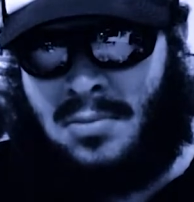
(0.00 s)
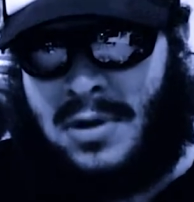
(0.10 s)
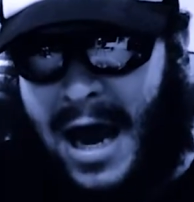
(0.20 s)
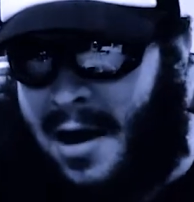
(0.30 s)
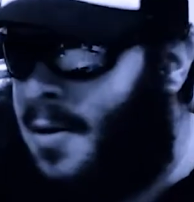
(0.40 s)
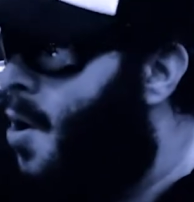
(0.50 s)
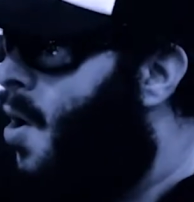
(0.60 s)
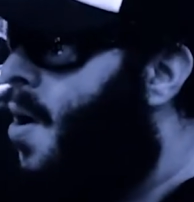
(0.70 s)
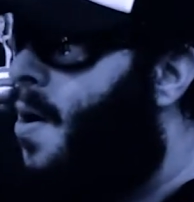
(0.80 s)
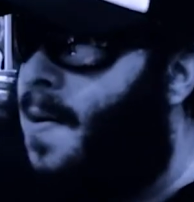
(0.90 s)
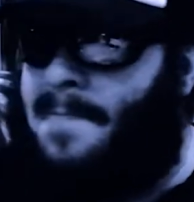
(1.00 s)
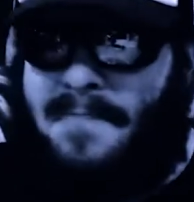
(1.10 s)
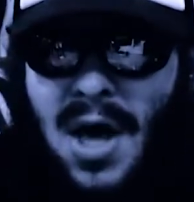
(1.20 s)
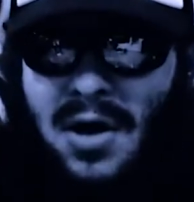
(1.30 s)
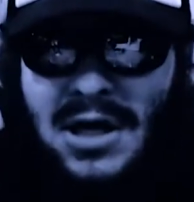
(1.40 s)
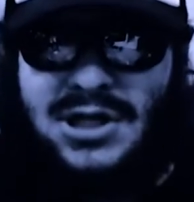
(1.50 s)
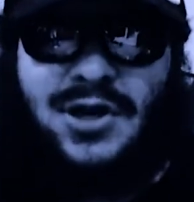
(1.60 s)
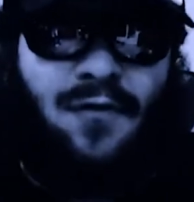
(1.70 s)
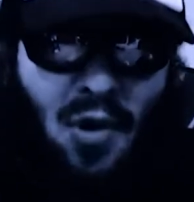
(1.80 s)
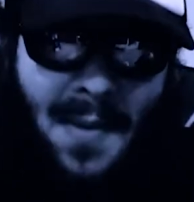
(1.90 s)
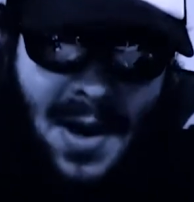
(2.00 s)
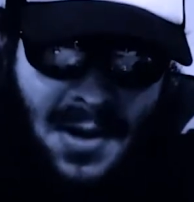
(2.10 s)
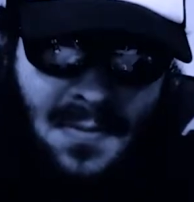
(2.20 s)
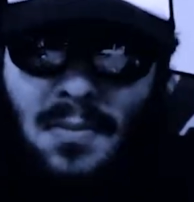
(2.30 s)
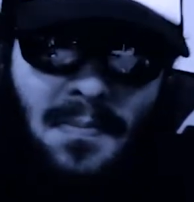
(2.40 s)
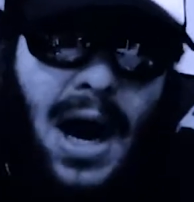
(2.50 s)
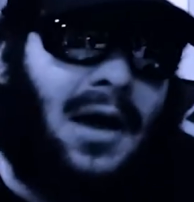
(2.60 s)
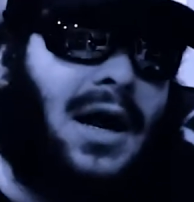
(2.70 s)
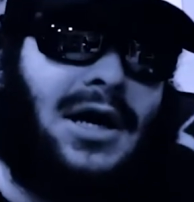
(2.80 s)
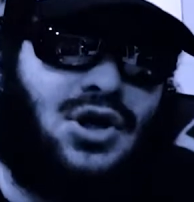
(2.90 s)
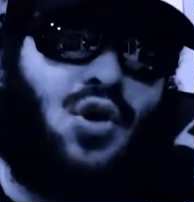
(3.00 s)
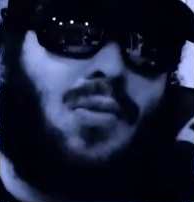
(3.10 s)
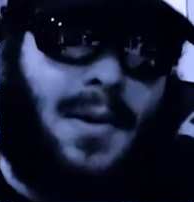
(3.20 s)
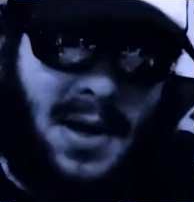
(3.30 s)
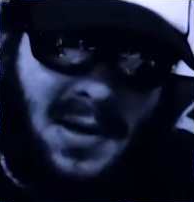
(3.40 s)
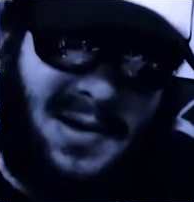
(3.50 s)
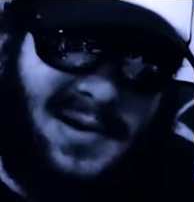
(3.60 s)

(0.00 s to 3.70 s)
That millions of women, biological women,